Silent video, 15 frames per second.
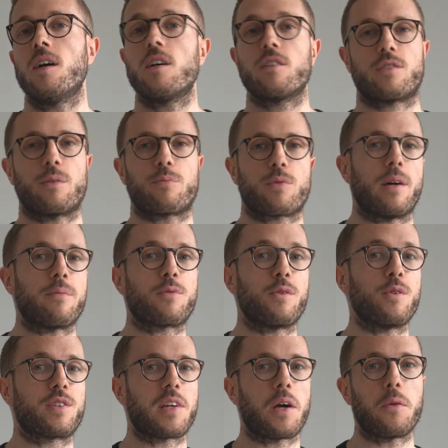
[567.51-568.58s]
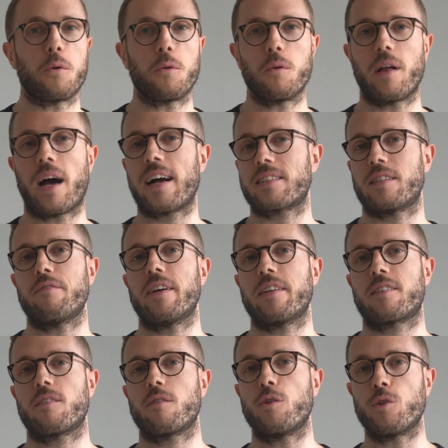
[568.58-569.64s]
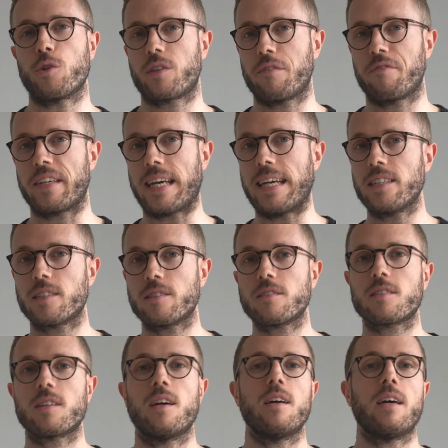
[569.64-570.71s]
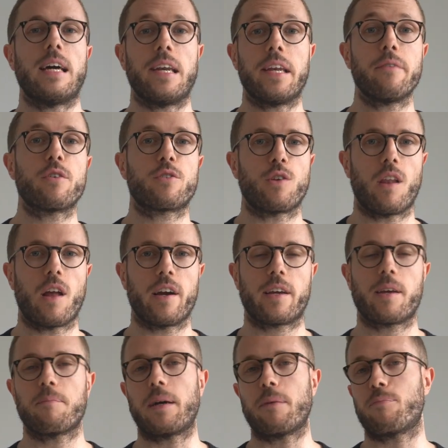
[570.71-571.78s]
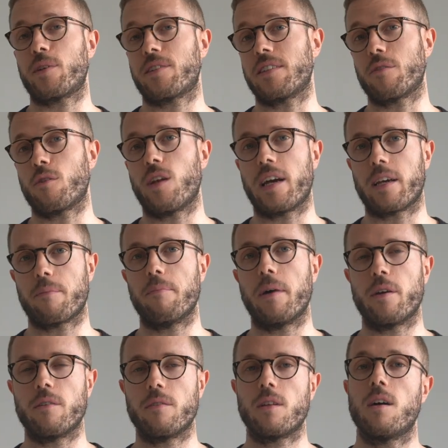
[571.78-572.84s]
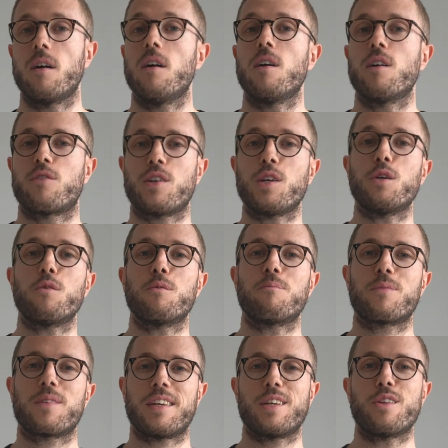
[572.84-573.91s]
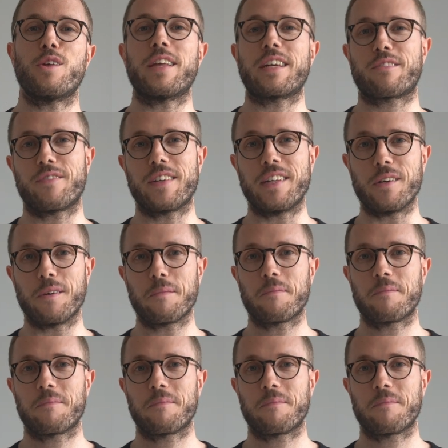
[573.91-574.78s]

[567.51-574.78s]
subscribe to the channel, activate the notifications, and leave us a like by pressing the like button. See you in the next video.